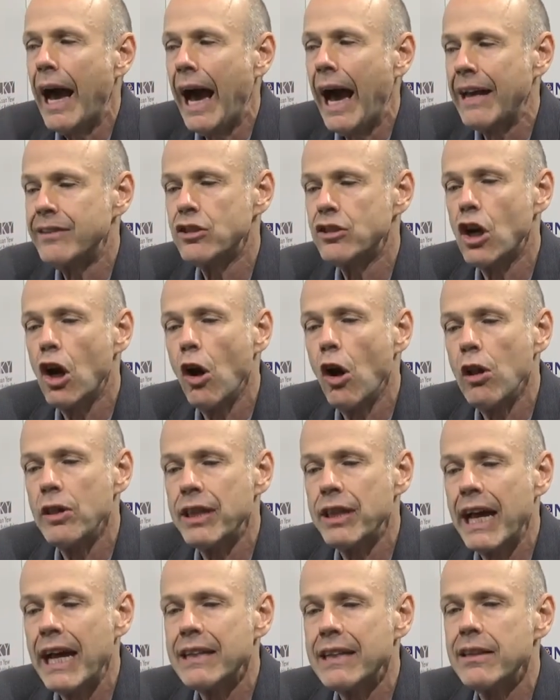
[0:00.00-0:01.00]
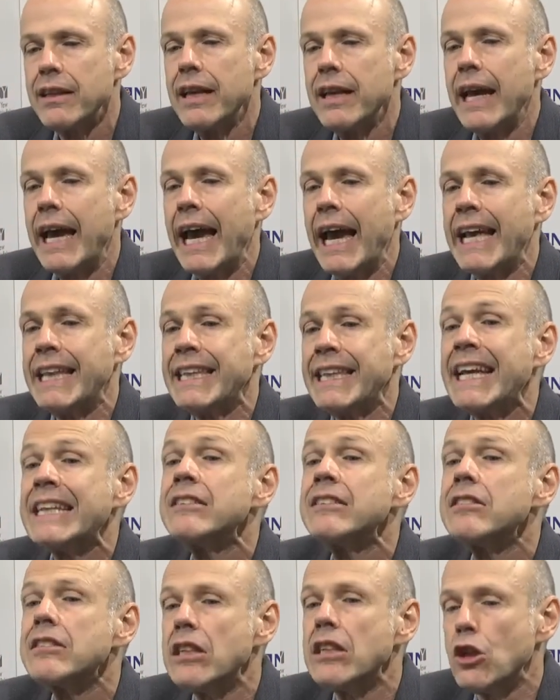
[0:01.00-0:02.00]
has called that an
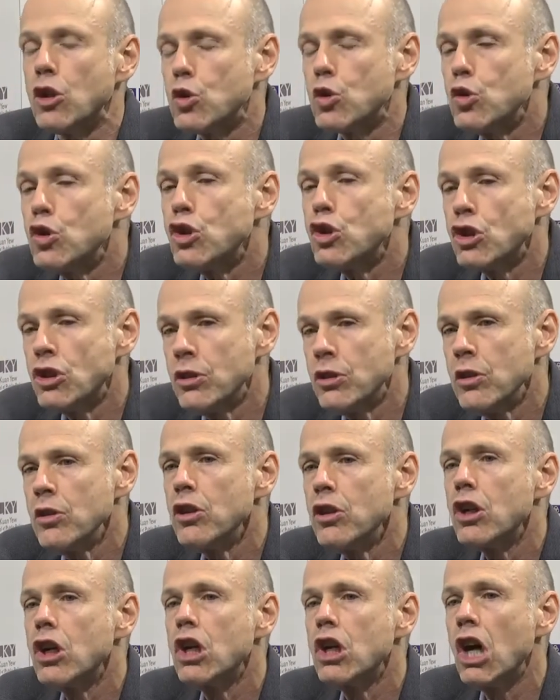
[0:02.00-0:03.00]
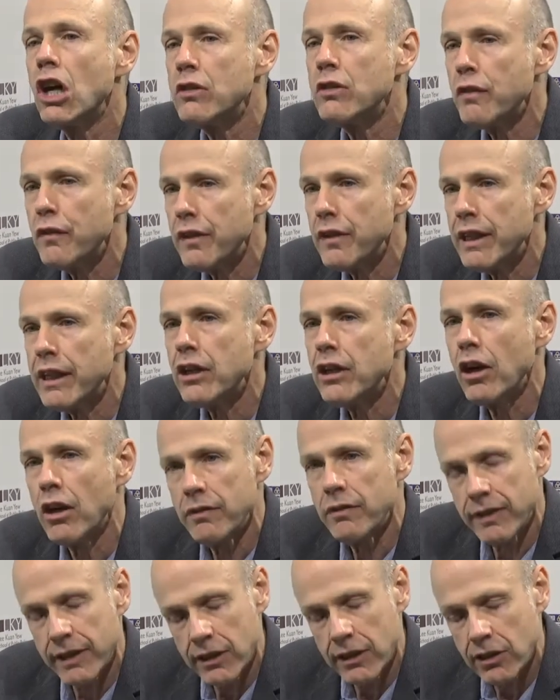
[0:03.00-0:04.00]
institutional conflict
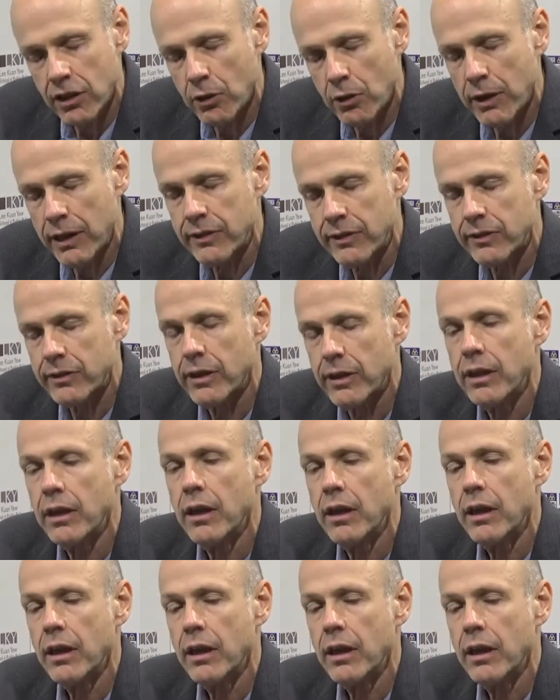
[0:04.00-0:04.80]
of interest,